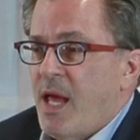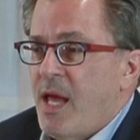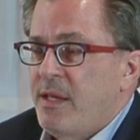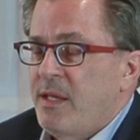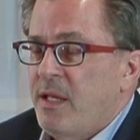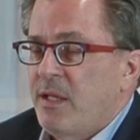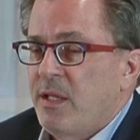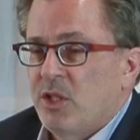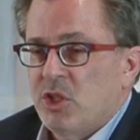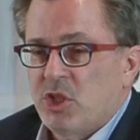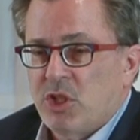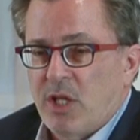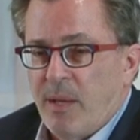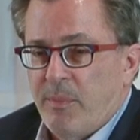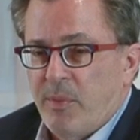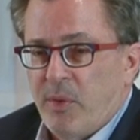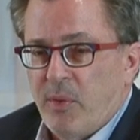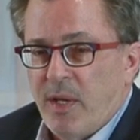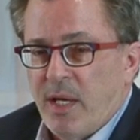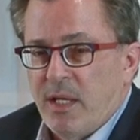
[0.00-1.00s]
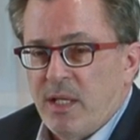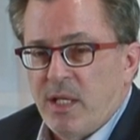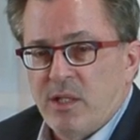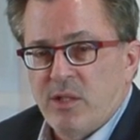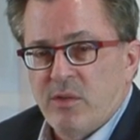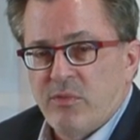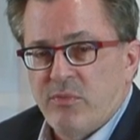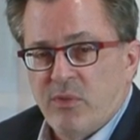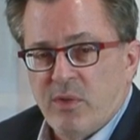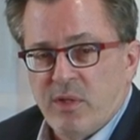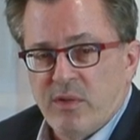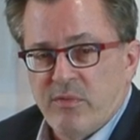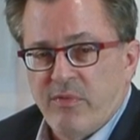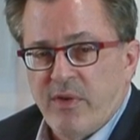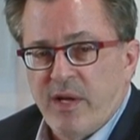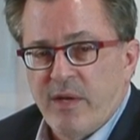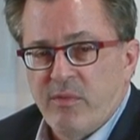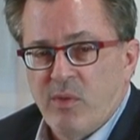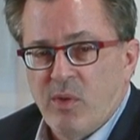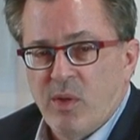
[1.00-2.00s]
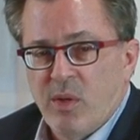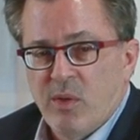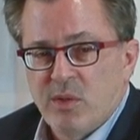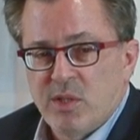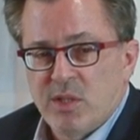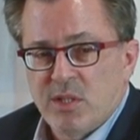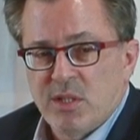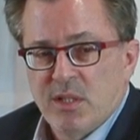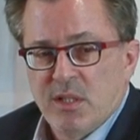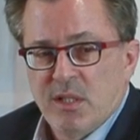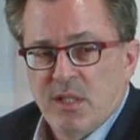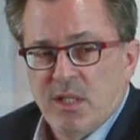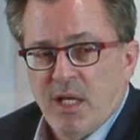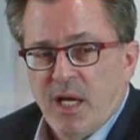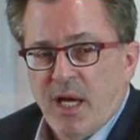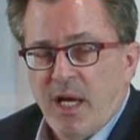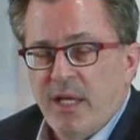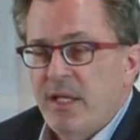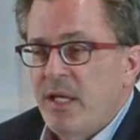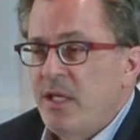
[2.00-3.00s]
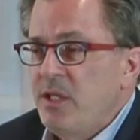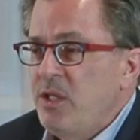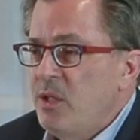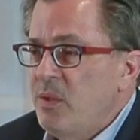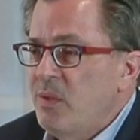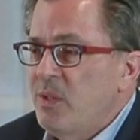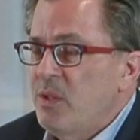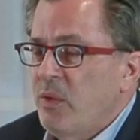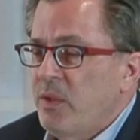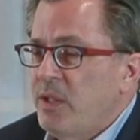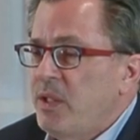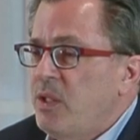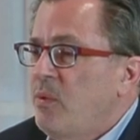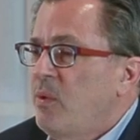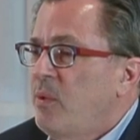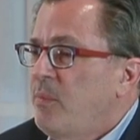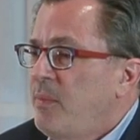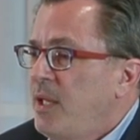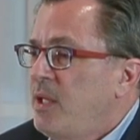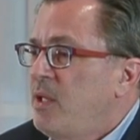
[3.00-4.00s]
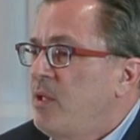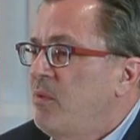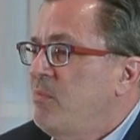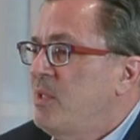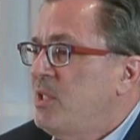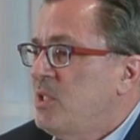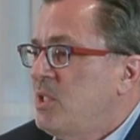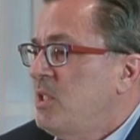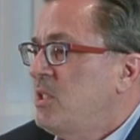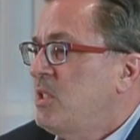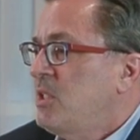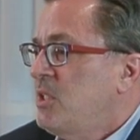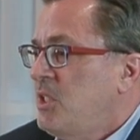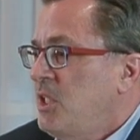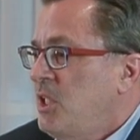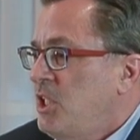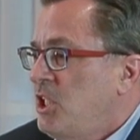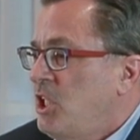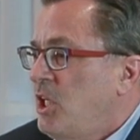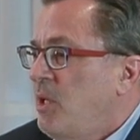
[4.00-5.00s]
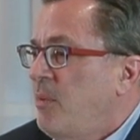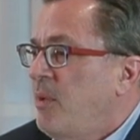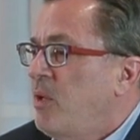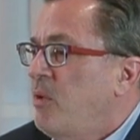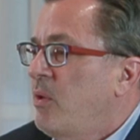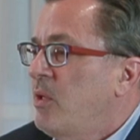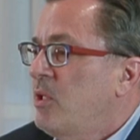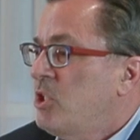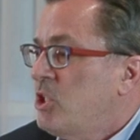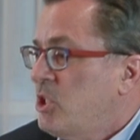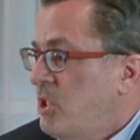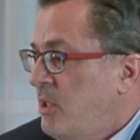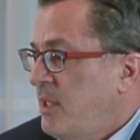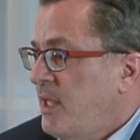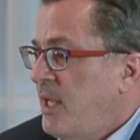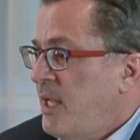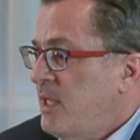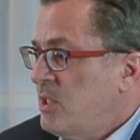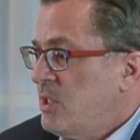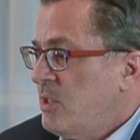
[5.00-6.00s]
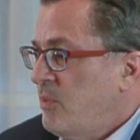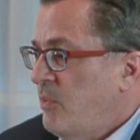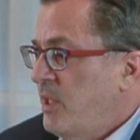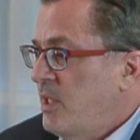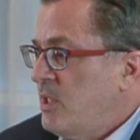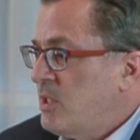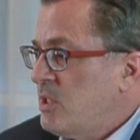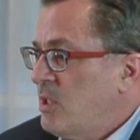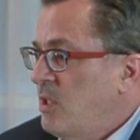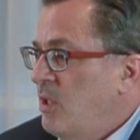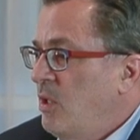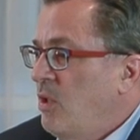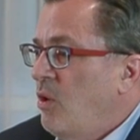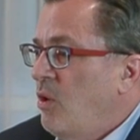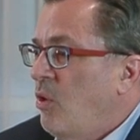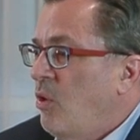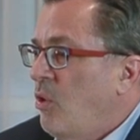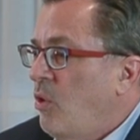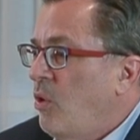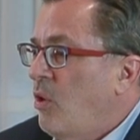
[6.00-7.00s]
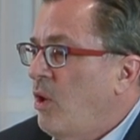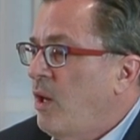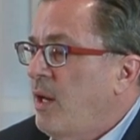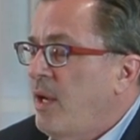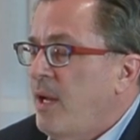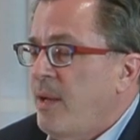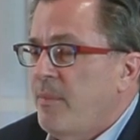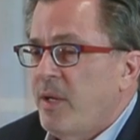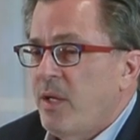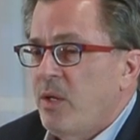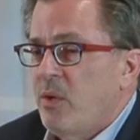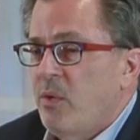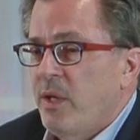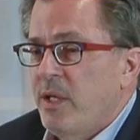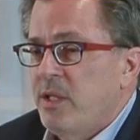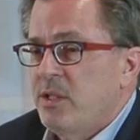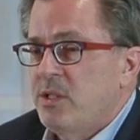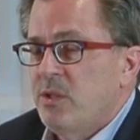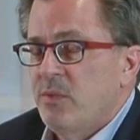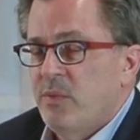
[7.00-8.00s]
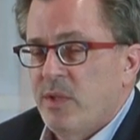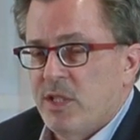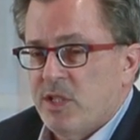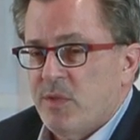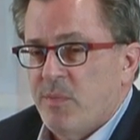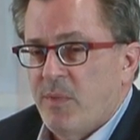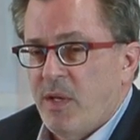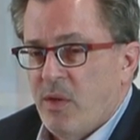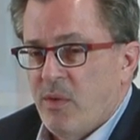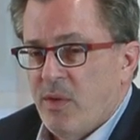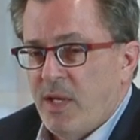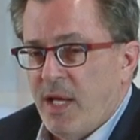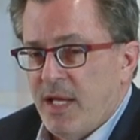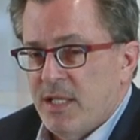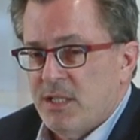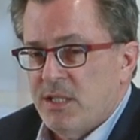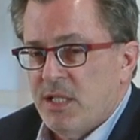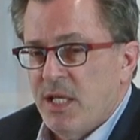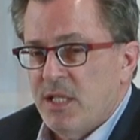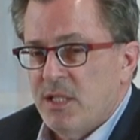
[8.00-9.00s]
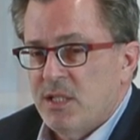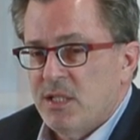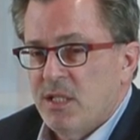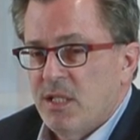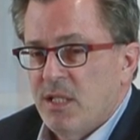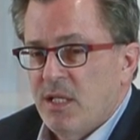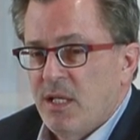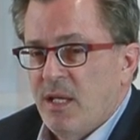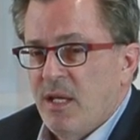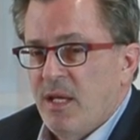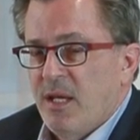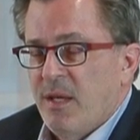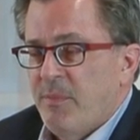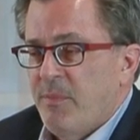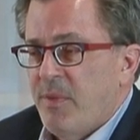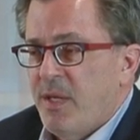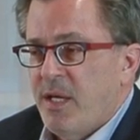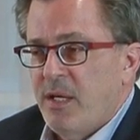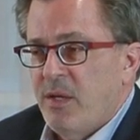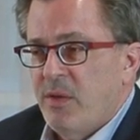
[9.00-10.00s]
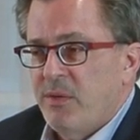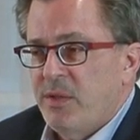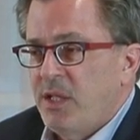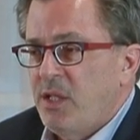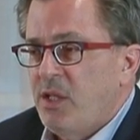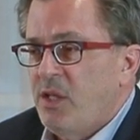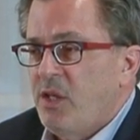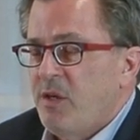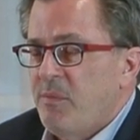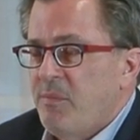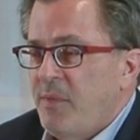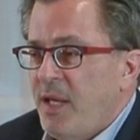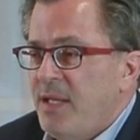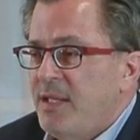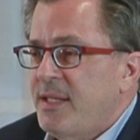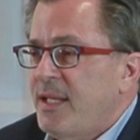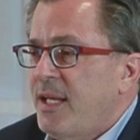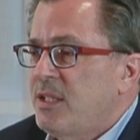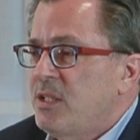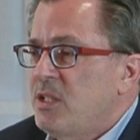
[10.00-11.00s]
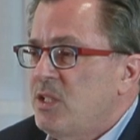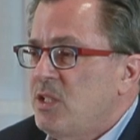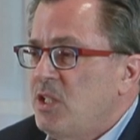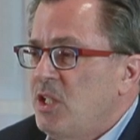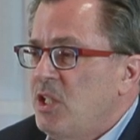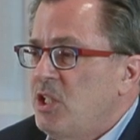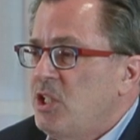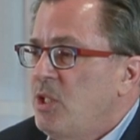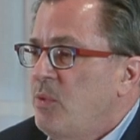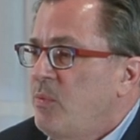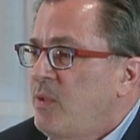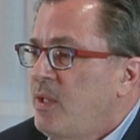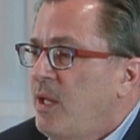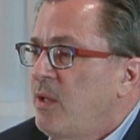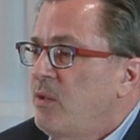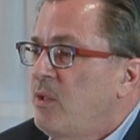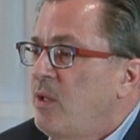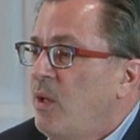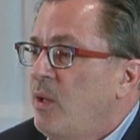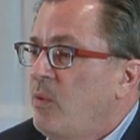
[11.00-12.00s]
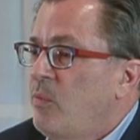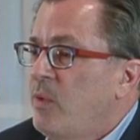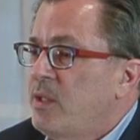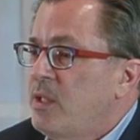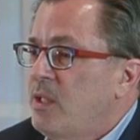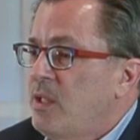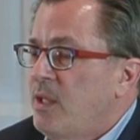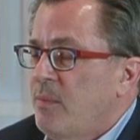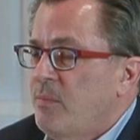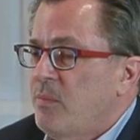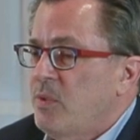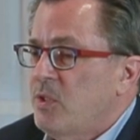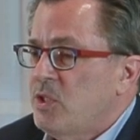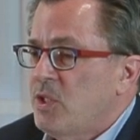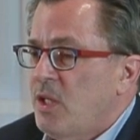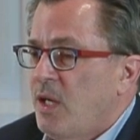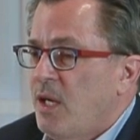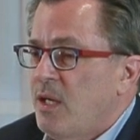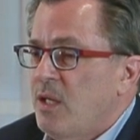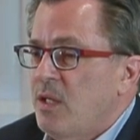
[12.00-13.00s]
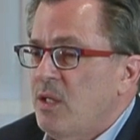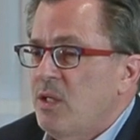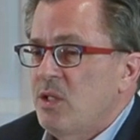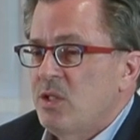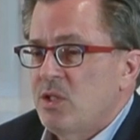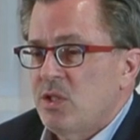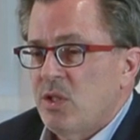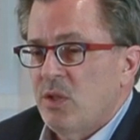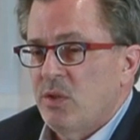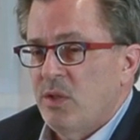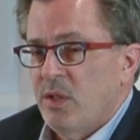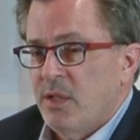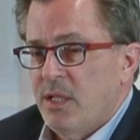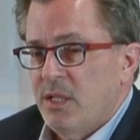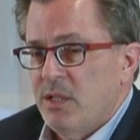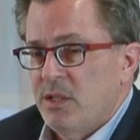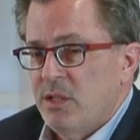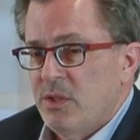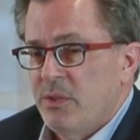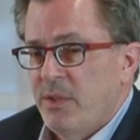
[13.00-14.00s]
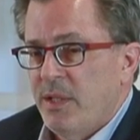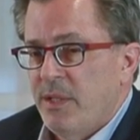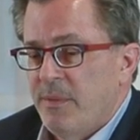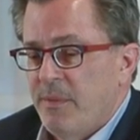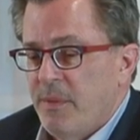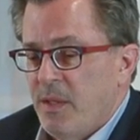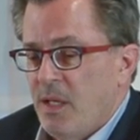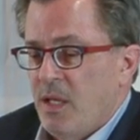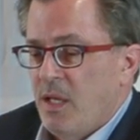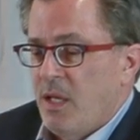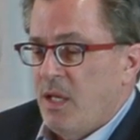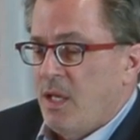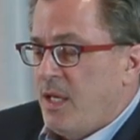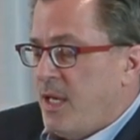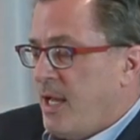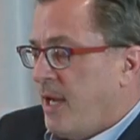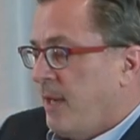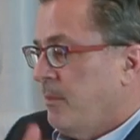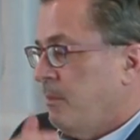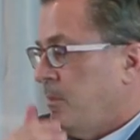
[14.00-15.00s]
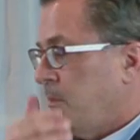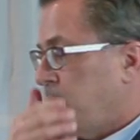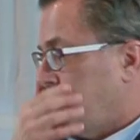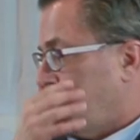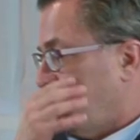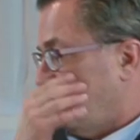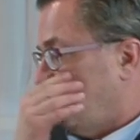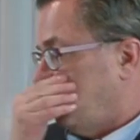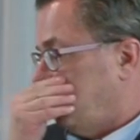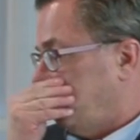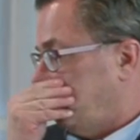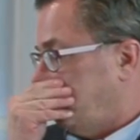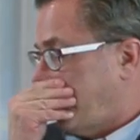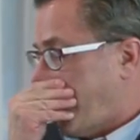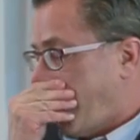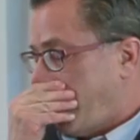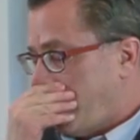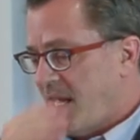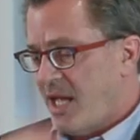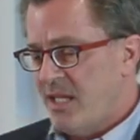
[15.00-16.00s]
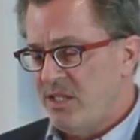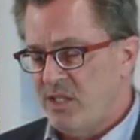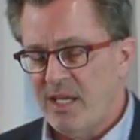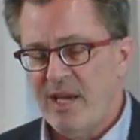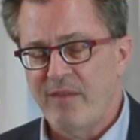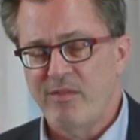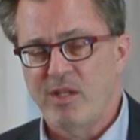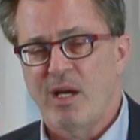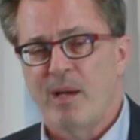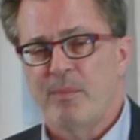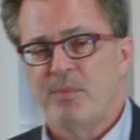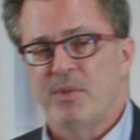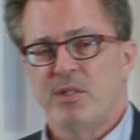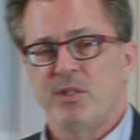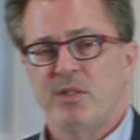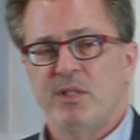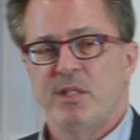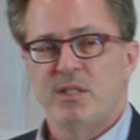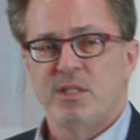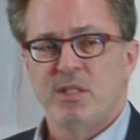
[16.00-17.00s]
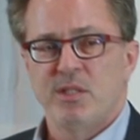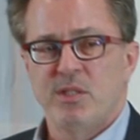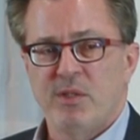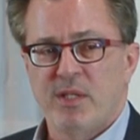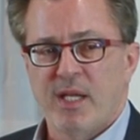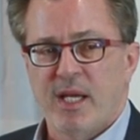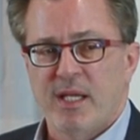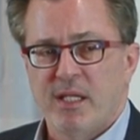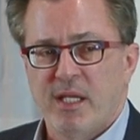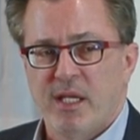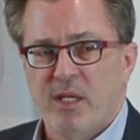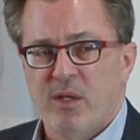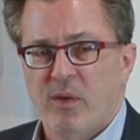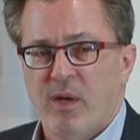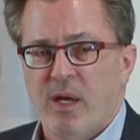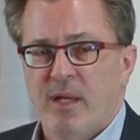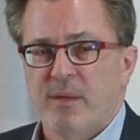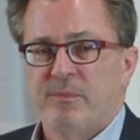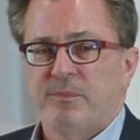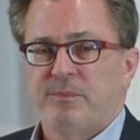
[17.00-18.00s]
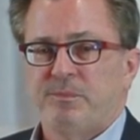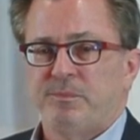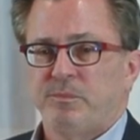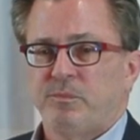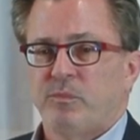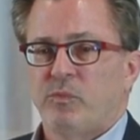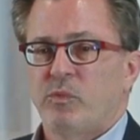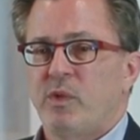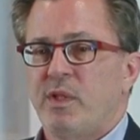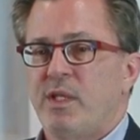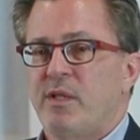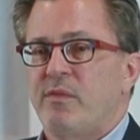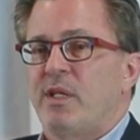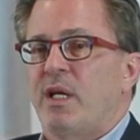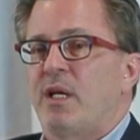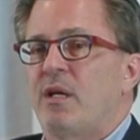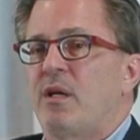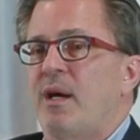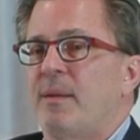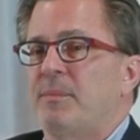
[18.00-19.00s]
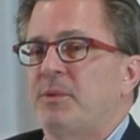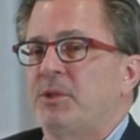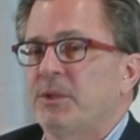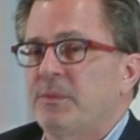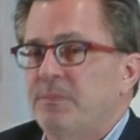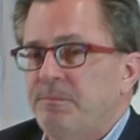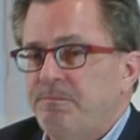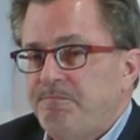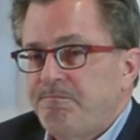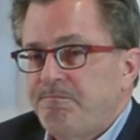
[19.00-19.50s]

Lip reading: And then they'll shop it around, get your 4 or 5 quotes. And then you and only you will make your business decision. Am I going to insure against the risk, or am I going to risk my own assets? But I don't think you can make that decision without knowing what the numbers are. So look into it. Now, and you'll have the opportunity to do that later on. We'll give you that option.